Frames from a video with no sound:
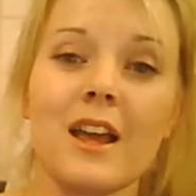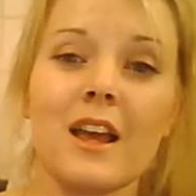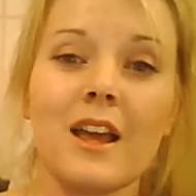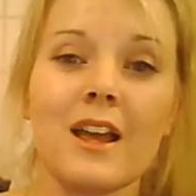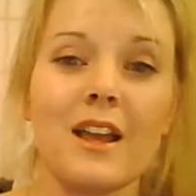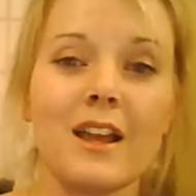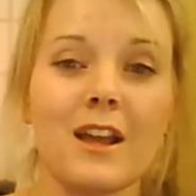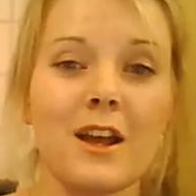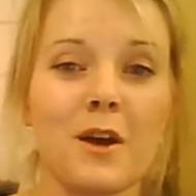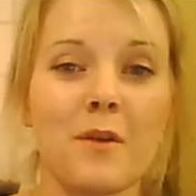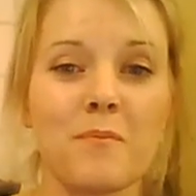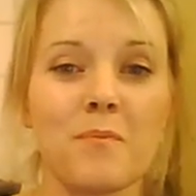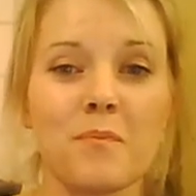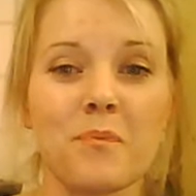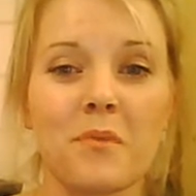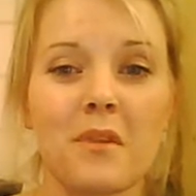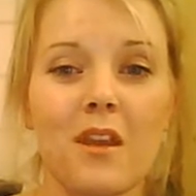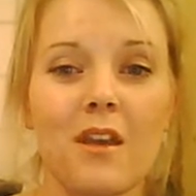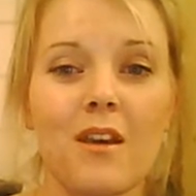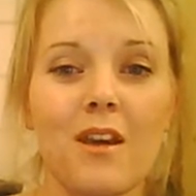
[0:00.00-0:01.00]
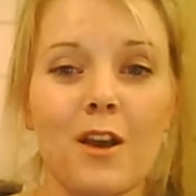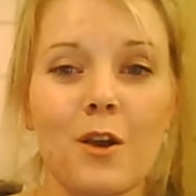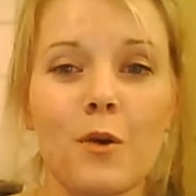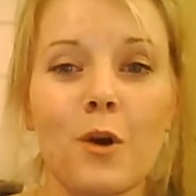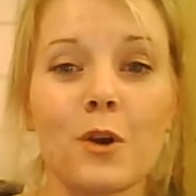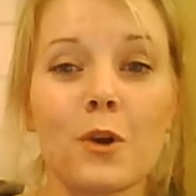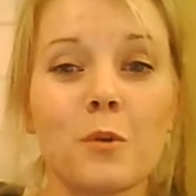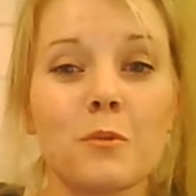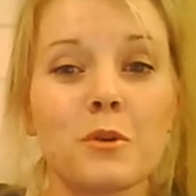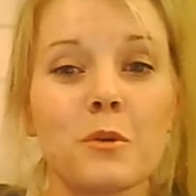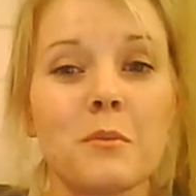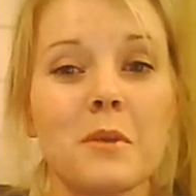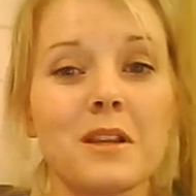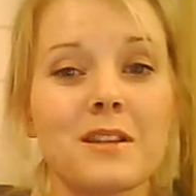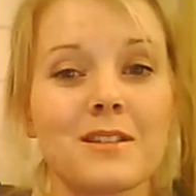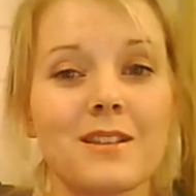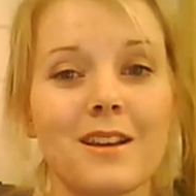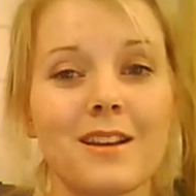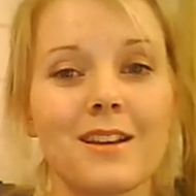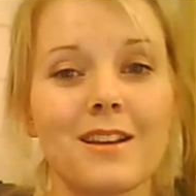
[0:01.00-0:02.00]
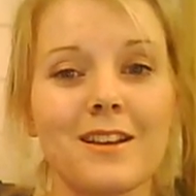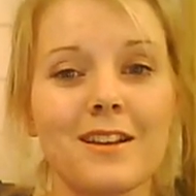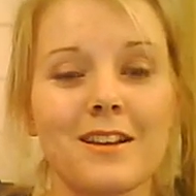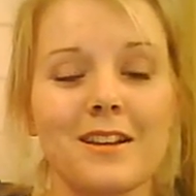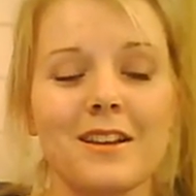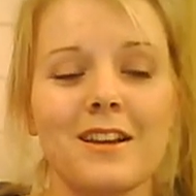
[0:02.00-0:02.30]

an optimistic